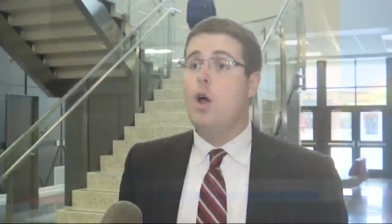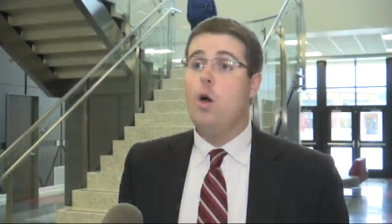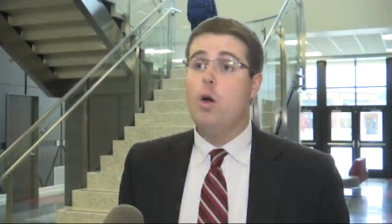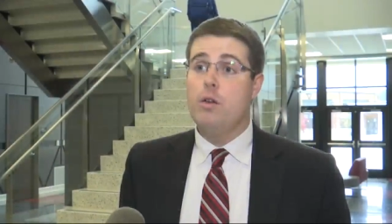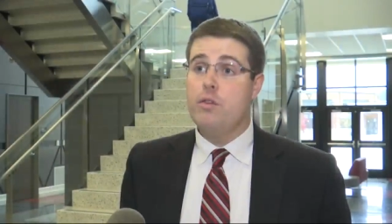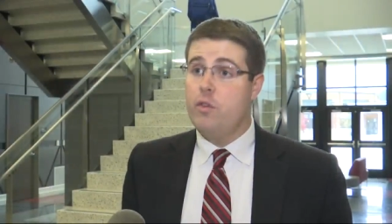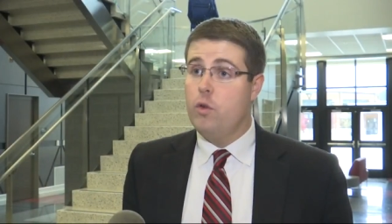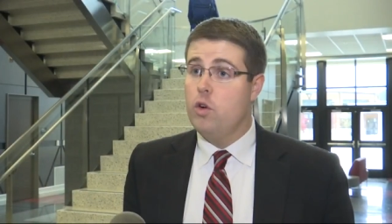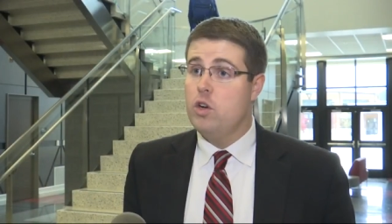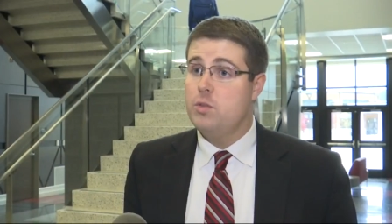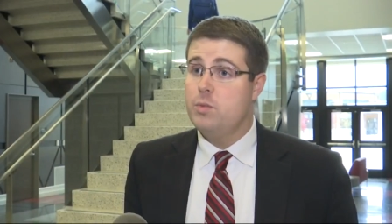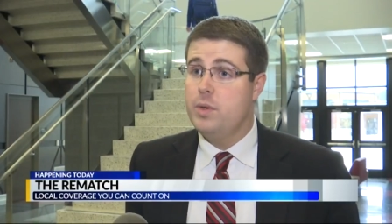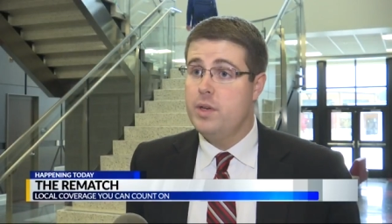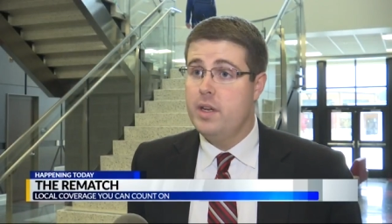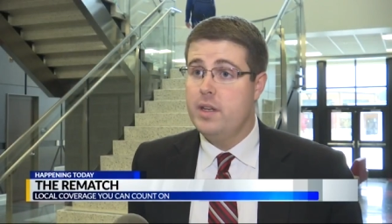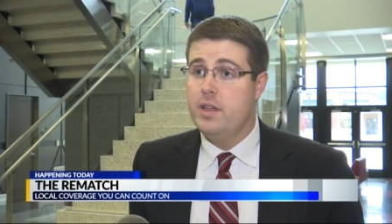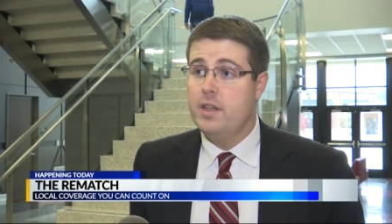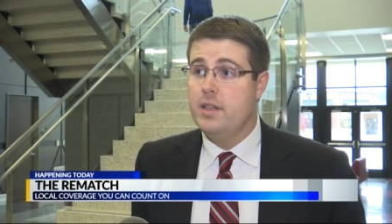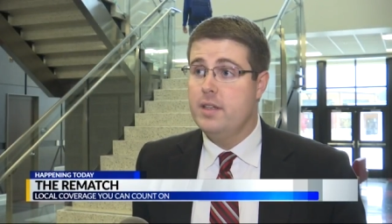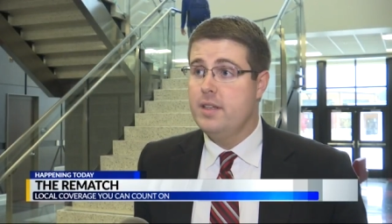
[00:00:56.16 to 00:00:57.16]
law
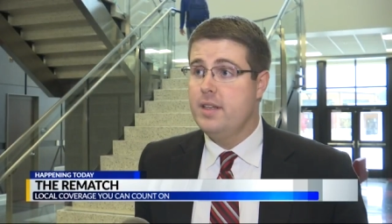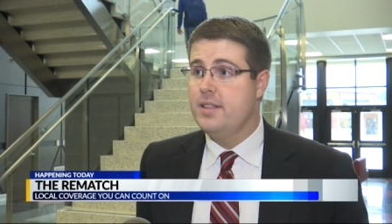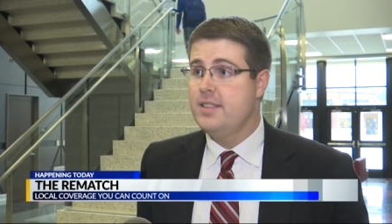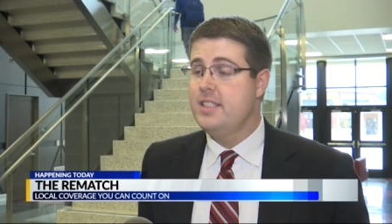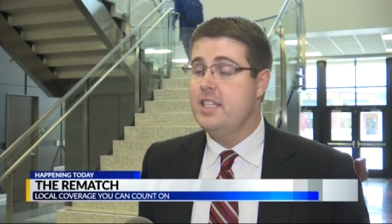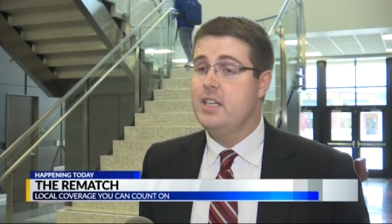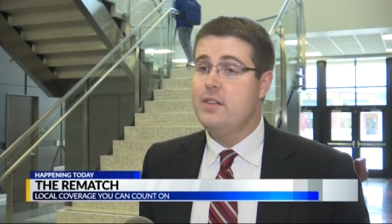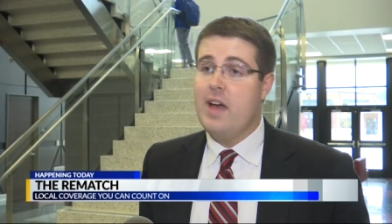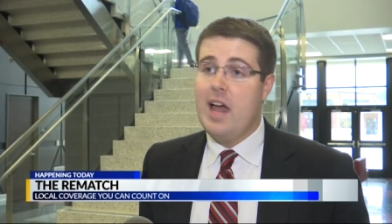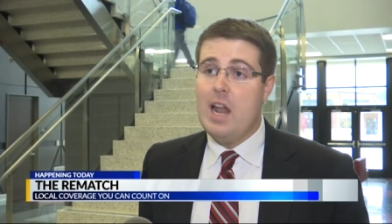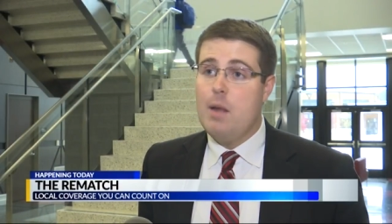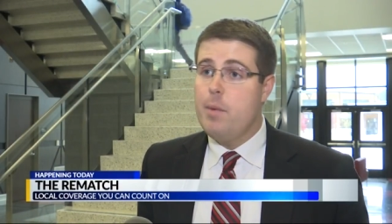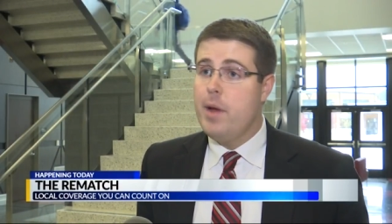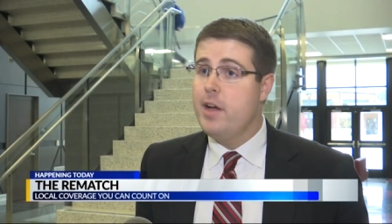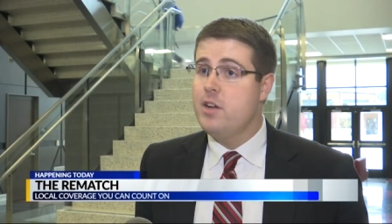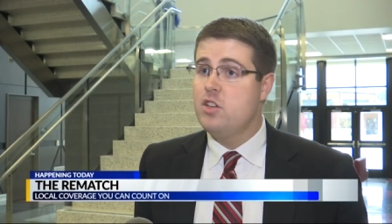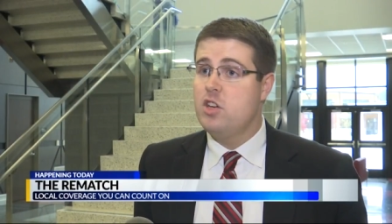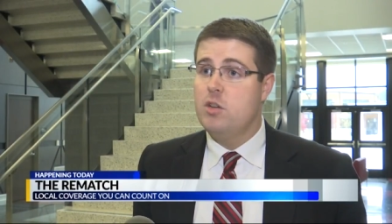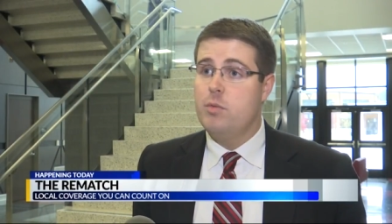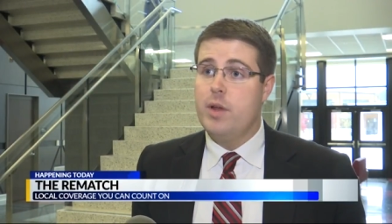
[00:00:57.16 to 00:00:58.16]
enforcement in the city of
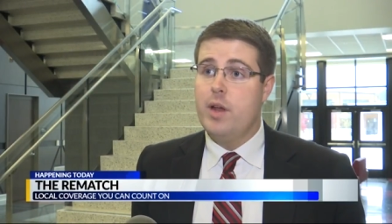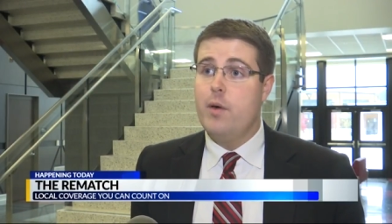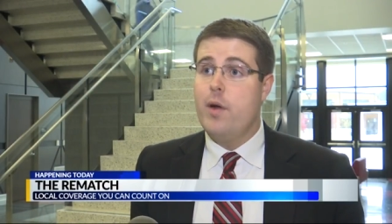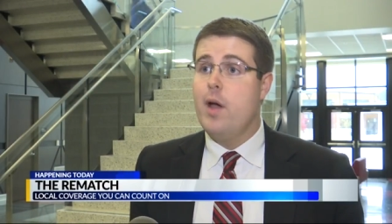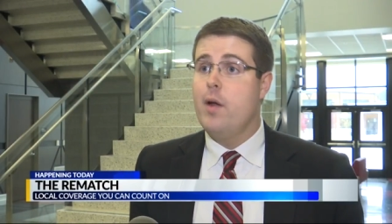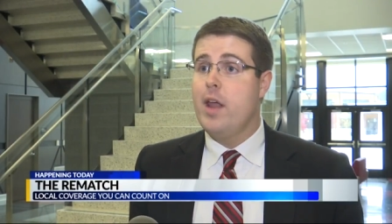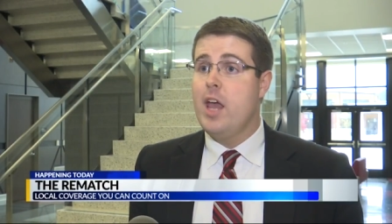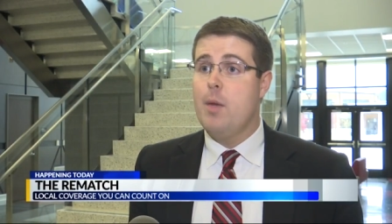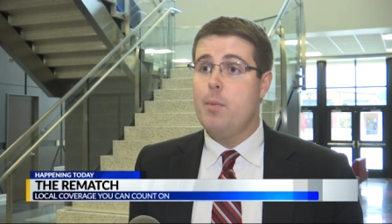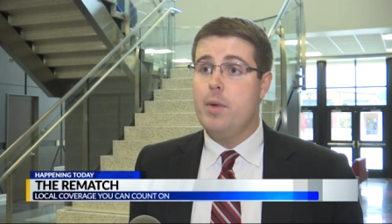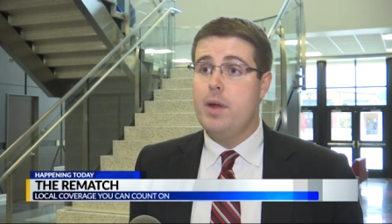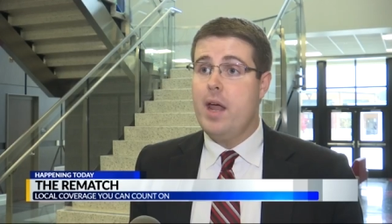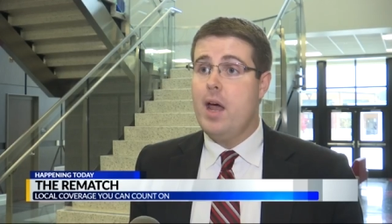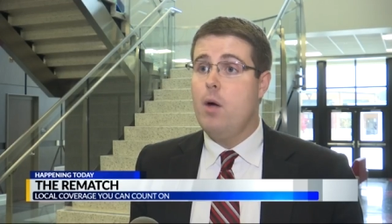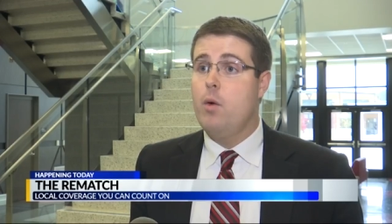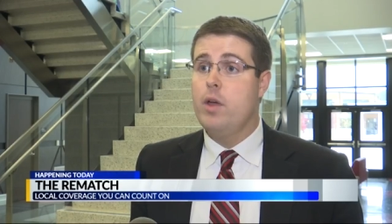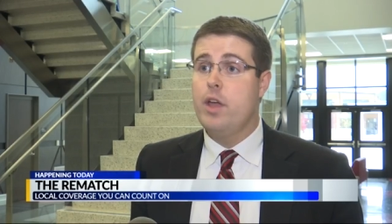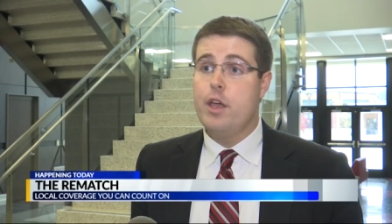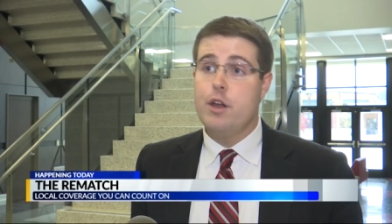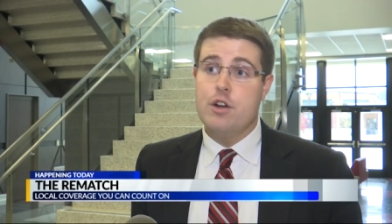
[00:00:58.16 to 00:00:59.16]
Alabaster to be around helping
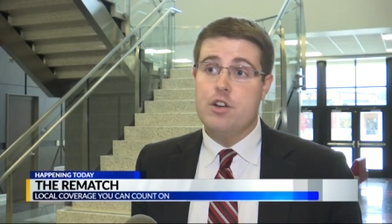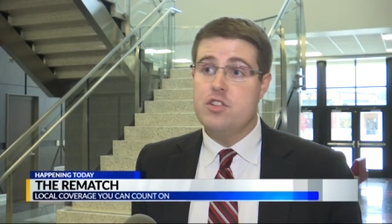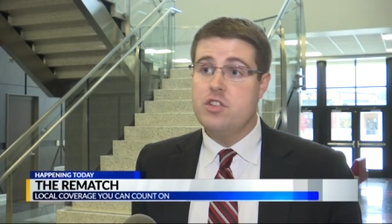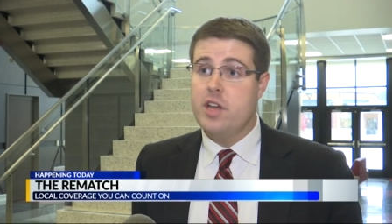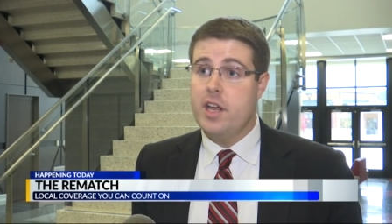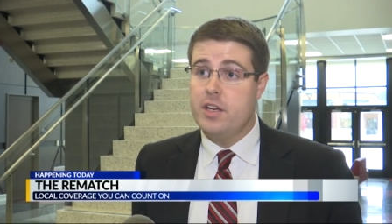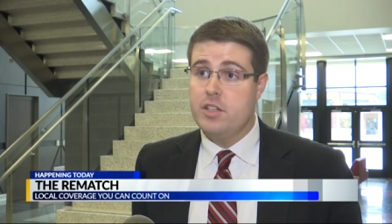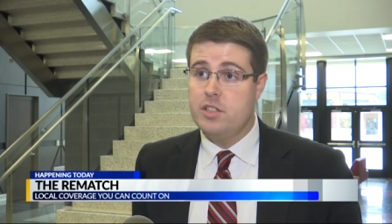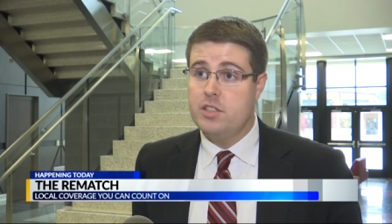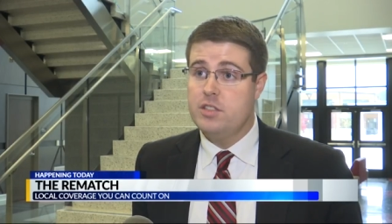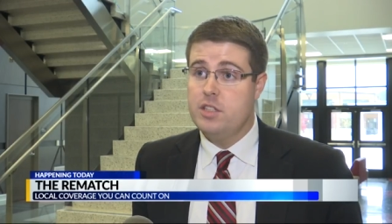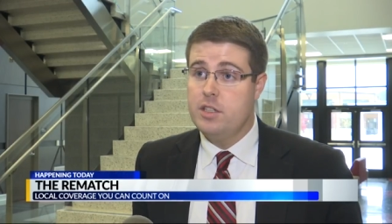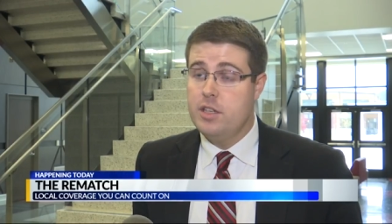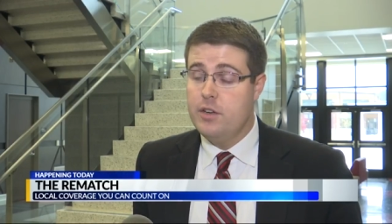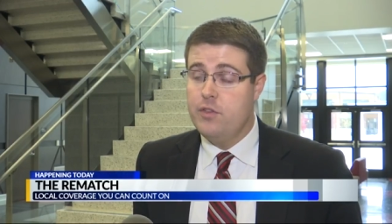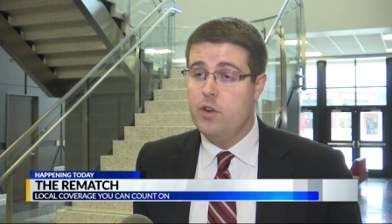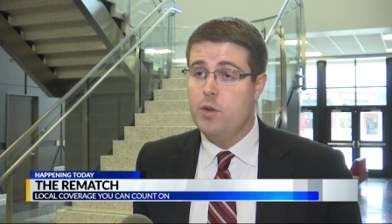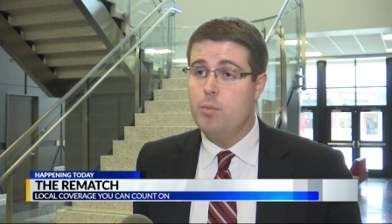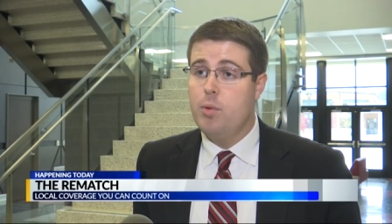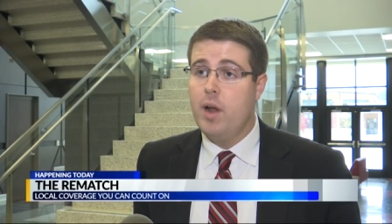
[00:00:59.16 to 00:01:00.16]
out in intersections
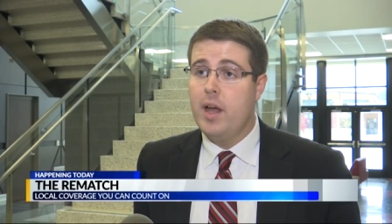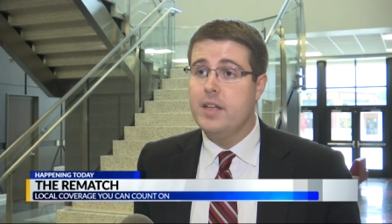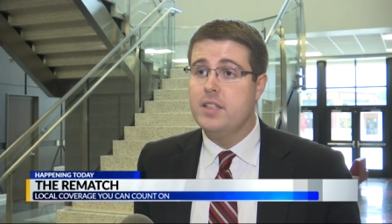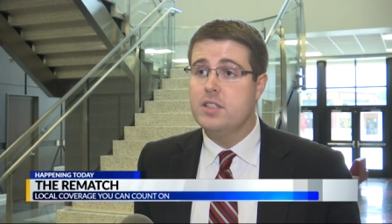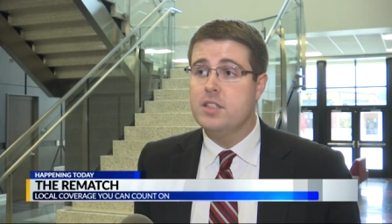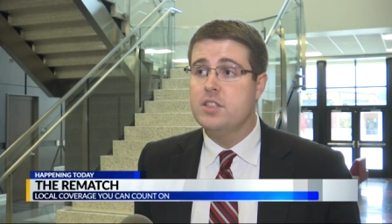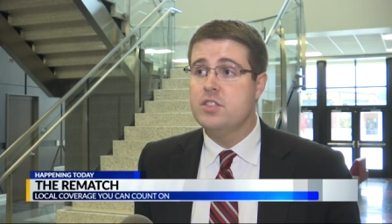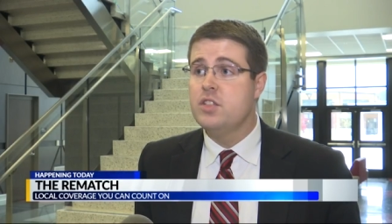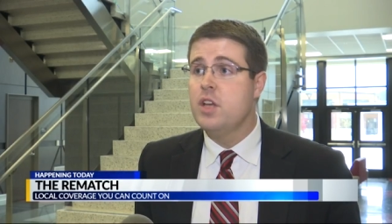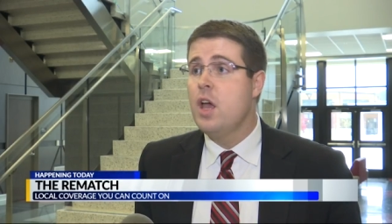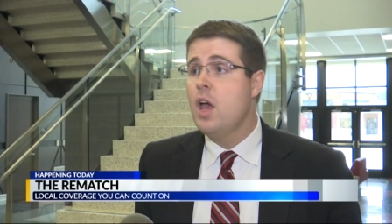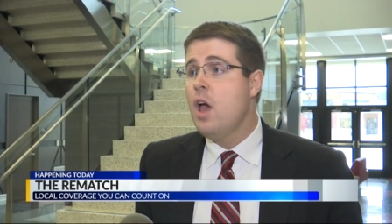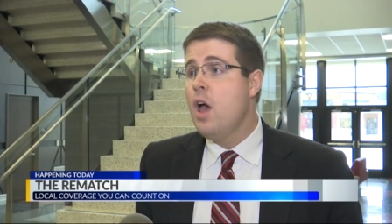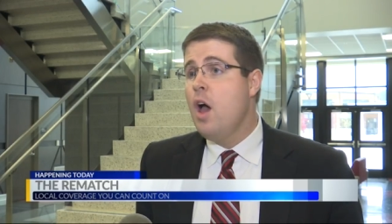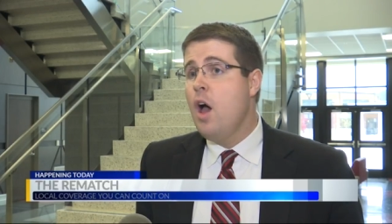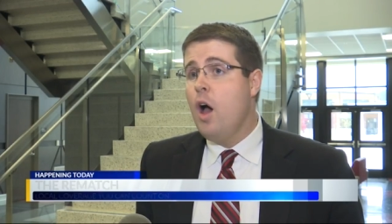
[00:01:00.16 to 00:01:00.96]
and different places.